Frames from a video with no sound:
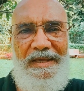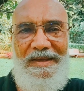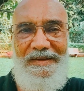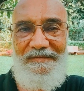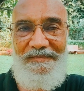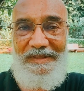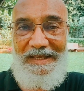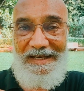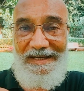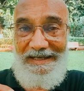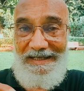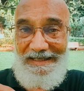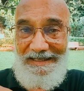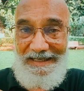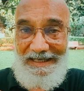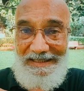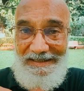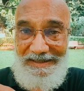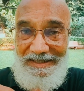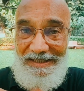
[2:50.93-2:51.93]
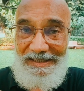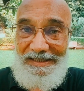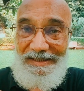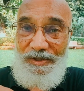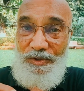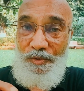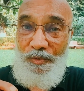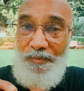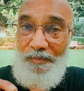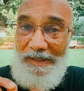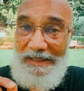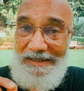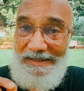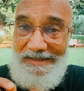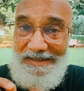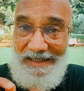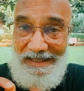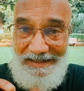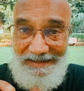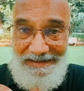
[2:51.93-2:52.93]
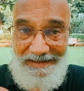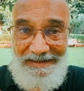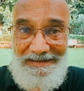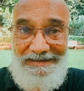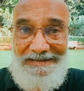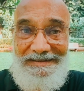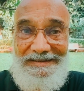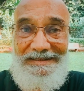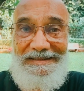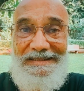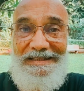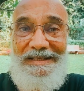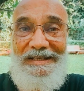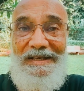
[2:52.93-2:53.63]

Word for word: If the intention is to please others